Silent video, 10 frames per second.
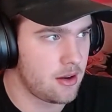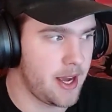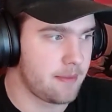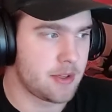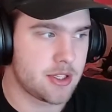But
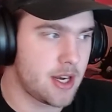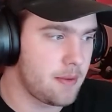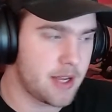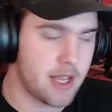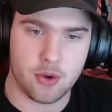yeah, just thought
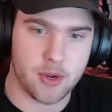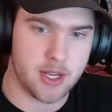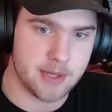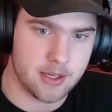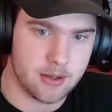I would give a quick
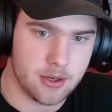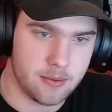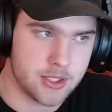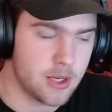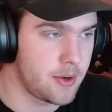update
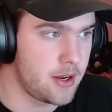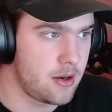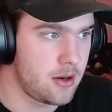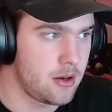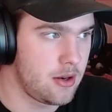on what's going
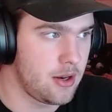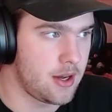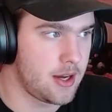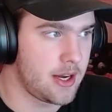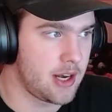on
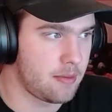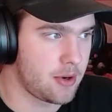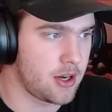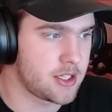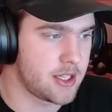uh, in
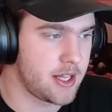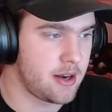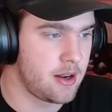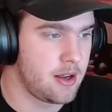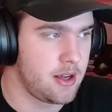regards to that.